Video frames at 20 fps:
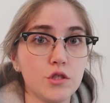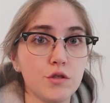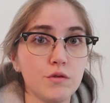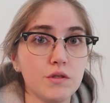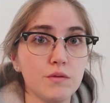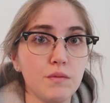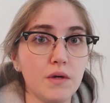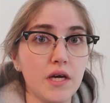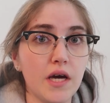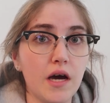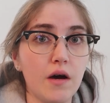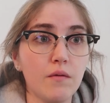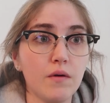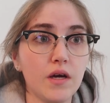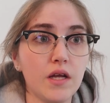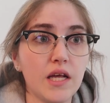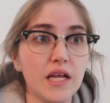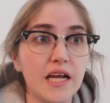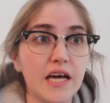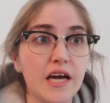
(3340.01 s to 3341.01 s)
she was
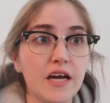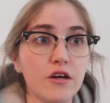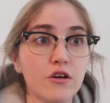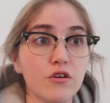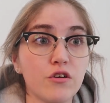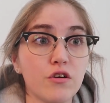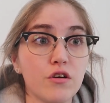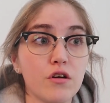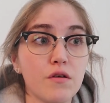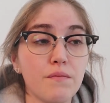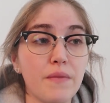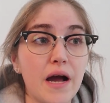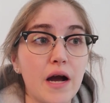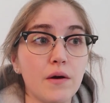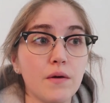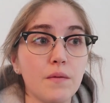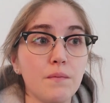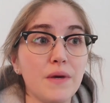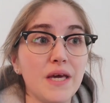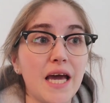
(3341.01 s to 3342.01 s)
meowing, and I heard
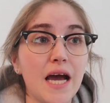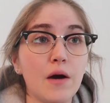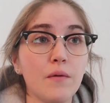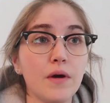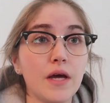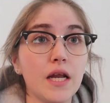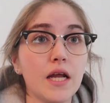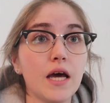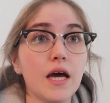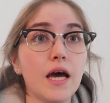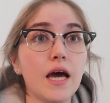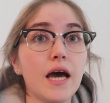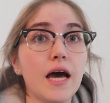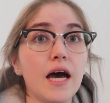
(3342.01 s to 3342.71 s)
her meowing,